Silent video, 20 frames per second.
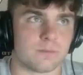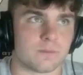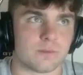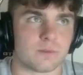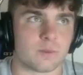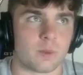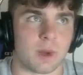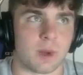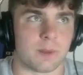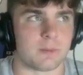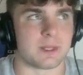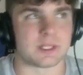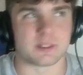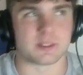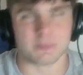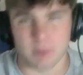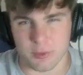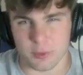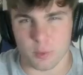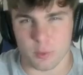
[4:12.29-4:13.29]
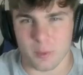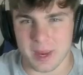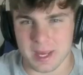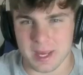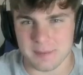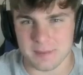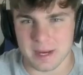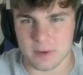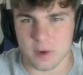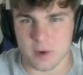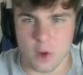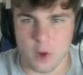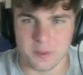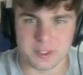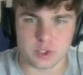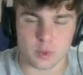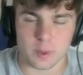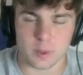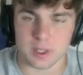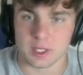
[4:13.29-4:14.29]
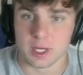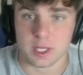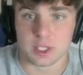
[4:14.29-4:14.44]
what it's a month away about Hoenn Tour.